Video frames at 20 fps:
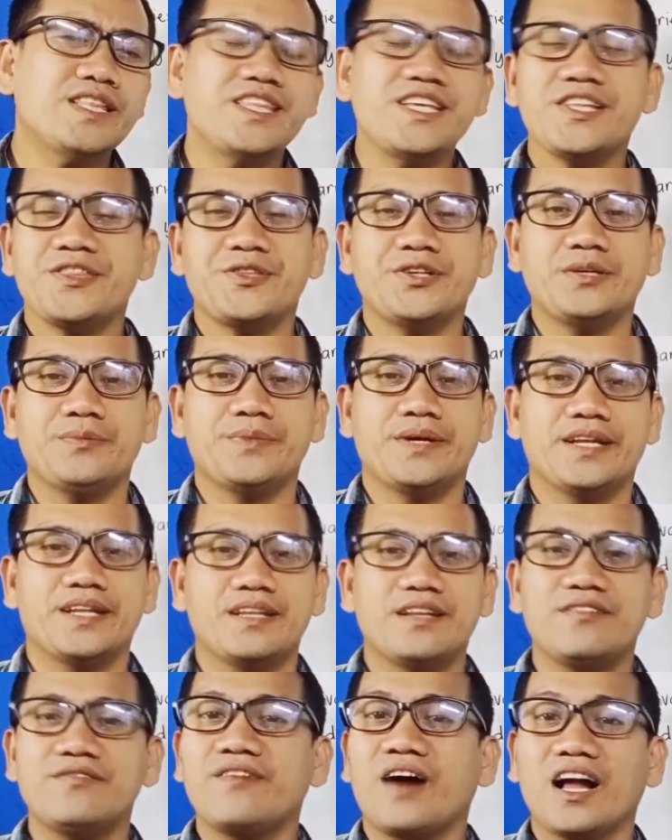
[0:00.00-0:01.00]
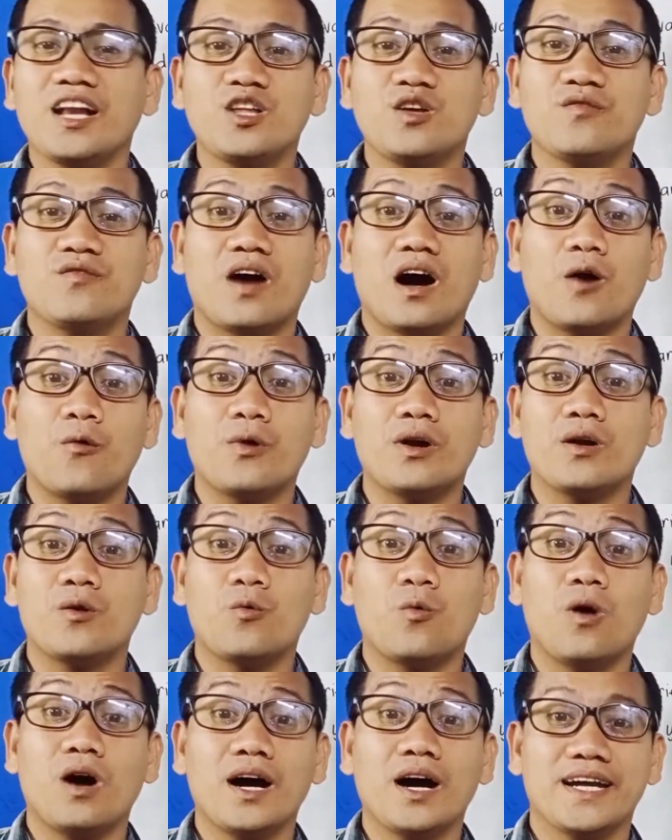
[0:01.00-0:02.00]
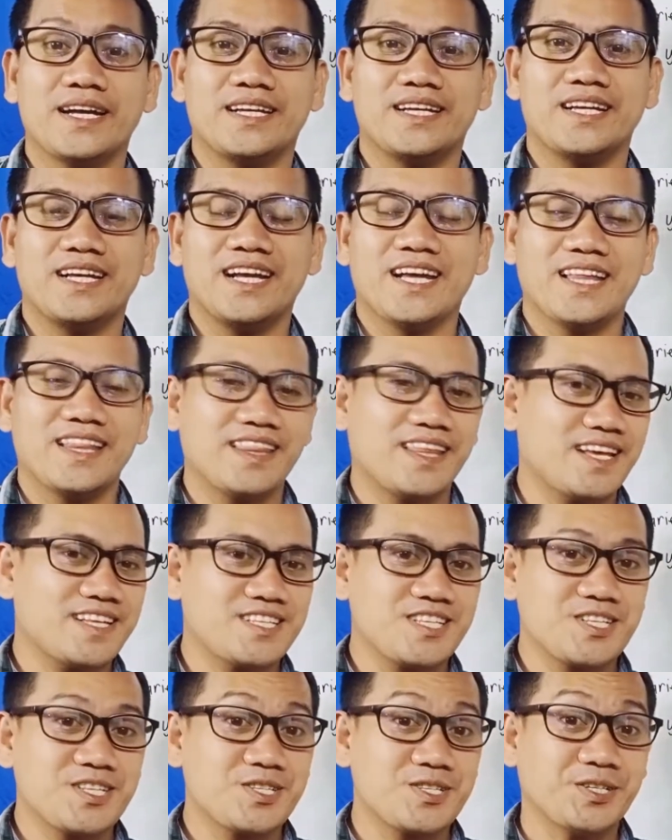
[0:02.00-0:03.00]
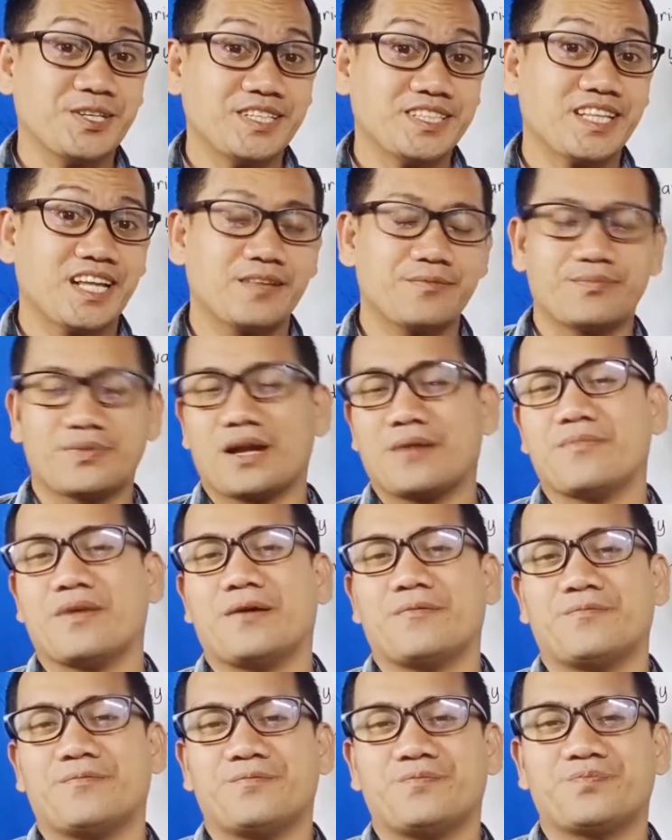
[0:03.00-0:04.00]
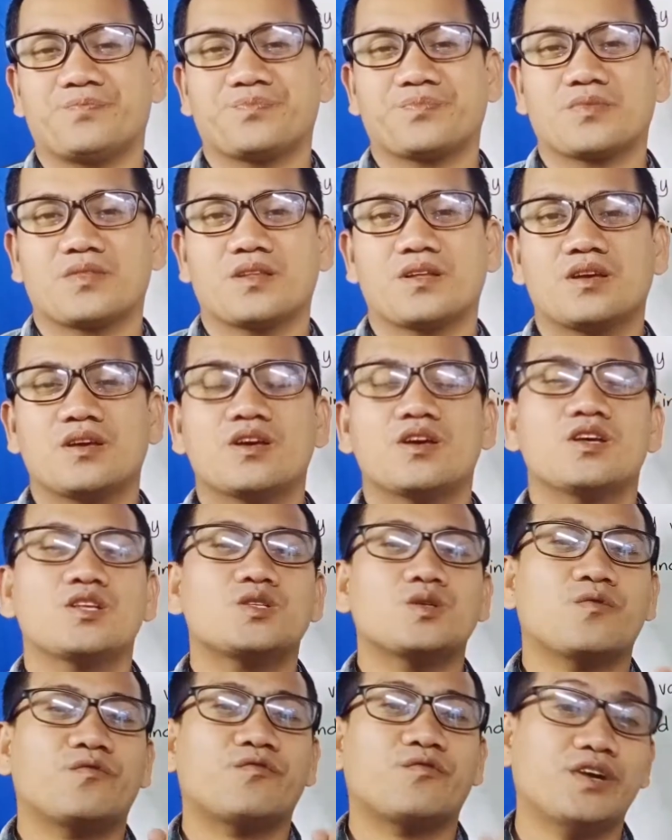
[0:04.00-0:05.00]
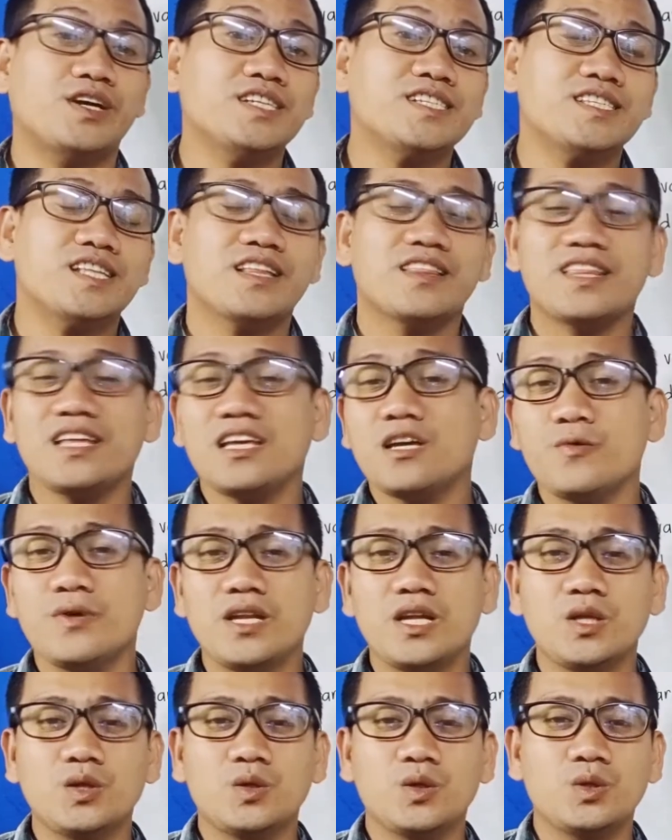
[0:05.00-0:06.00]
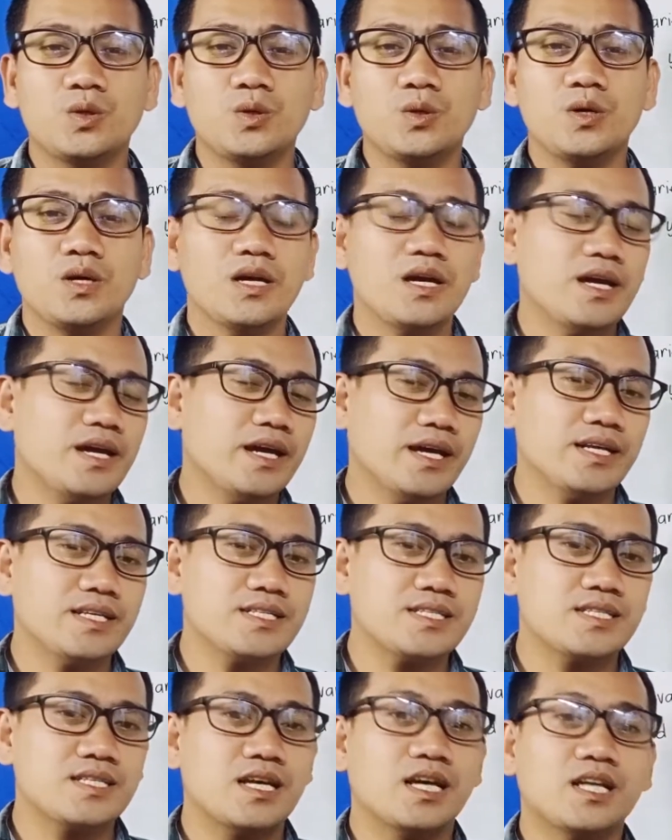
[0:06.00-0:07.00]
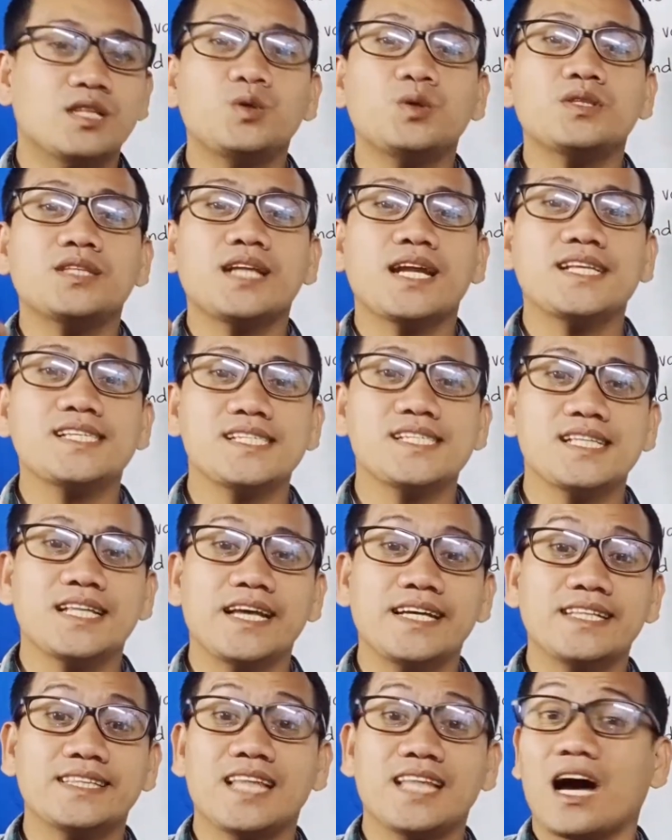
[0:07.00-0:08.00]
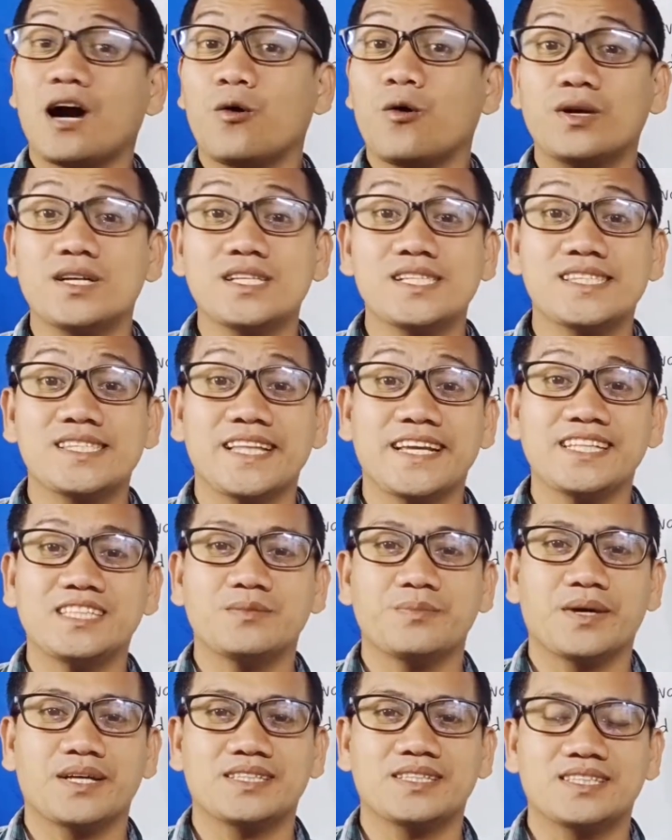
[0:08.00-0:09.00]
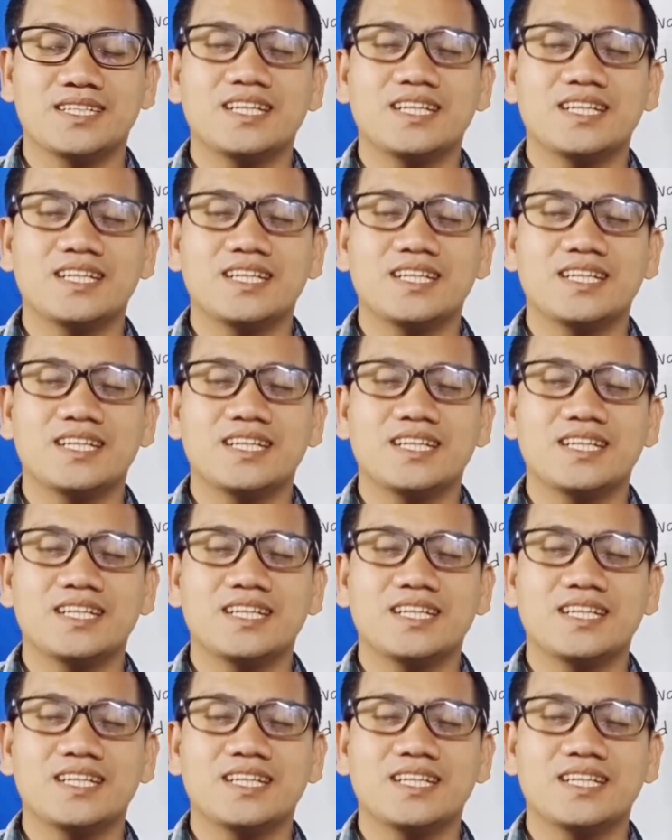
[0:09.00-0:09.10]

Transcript: determine the value of our y in this certain problem? So first thing we need to do is to translate our statement